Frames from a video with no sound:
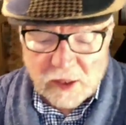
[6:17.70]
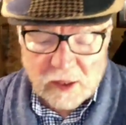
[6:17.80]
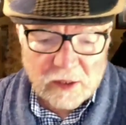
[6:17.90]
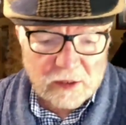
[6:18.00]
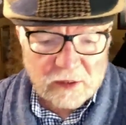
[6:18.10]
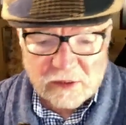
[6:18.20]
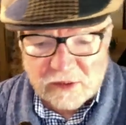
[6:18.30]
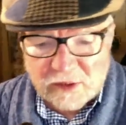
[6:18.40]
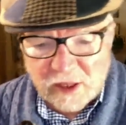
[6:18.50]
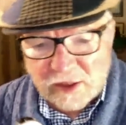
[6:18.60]

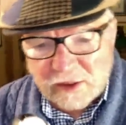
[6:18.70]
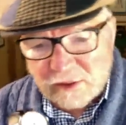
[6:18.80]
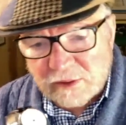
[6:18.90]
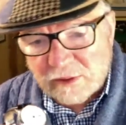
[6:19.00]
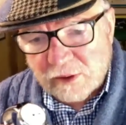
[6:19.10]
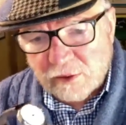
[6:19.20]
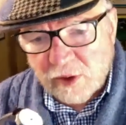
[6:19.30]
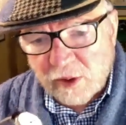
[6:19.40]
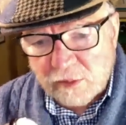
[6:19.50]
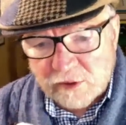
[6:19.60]
is got this
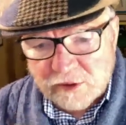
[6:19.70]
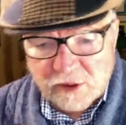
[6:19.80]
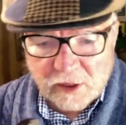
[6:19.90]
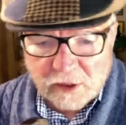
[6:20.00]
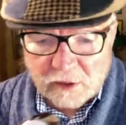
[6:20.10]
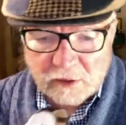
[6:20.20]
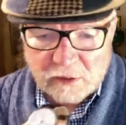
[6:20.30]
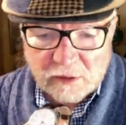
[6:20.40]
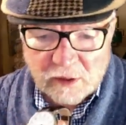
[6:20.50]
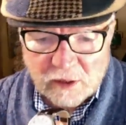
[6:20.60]
incredible
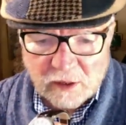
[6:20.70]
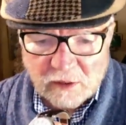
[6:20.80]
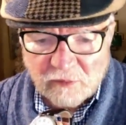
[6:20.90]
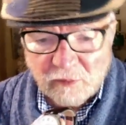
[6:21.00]
skill of